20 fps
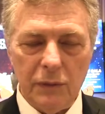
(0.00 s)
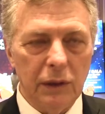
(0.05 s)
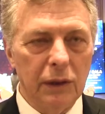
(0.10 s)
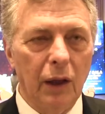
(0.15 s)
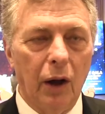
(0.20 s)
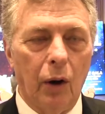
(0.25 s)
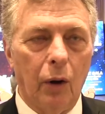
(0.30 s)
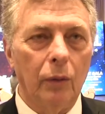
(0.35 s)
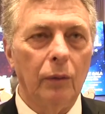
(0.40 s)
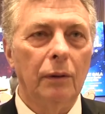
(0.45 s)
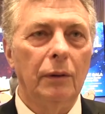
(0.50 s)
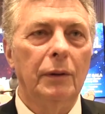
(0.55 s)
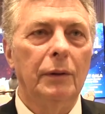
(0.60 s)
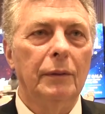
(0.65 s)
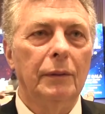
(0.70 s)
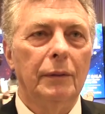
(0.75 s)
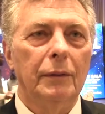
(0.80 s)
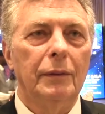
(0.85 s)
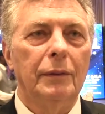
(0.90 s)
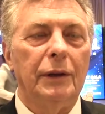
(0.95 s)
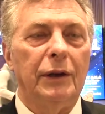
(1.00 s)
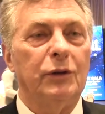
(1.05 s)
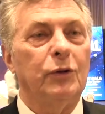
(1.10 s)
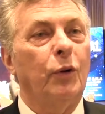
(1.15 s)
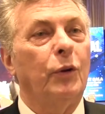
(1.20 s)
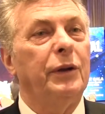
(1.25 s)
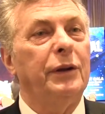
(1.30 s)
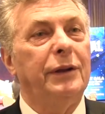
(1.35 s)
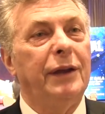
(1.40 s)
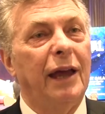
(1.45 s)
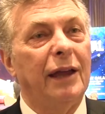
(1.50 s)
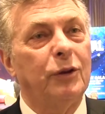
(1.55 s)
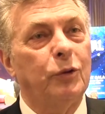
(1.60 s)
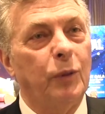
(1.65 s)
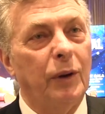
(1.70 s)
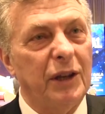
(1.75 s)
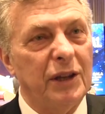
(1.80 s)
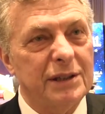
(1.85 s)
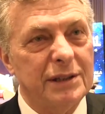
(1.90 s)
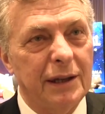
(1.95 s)
No. He's already dead,
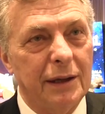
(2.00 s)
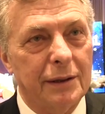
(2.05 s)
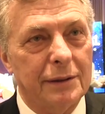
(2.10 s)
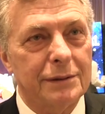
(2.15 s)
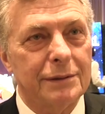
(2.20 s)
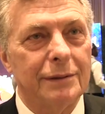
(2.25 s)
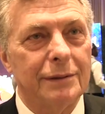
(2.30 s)
26.